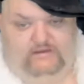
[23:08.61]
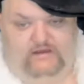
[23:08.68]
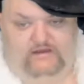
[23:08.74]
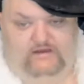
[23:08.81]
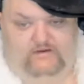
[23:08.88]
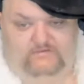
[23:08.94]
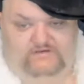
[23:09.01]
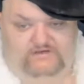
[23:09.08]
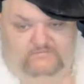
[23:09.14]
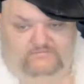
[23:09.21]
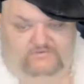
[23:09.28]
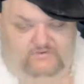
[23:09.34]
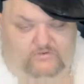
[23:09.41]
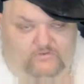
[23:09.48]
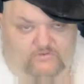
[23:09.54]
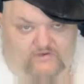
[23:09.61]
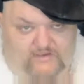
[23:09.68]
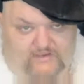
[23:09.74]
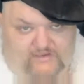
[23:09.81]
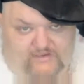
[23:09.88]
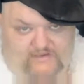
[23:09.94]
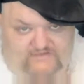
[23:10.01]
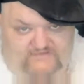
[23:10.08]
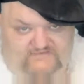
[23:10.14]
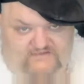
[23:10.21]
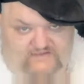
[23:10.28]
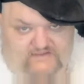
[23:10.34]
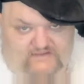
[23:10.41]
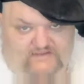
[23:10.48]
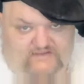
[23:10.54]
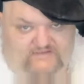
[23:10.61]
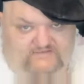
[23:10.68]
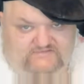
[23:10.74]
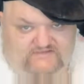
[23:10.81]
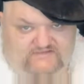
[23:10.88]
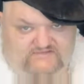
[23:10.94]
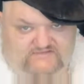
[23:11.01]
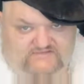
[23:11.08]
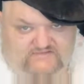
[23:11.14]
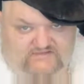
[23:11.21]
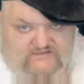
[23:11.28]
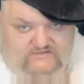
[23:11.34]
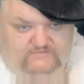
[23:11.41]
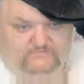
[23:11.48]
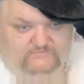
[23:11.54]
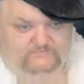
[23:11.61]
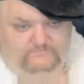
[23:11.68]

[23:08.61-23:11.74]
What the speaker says: All them corny ass lines, I see.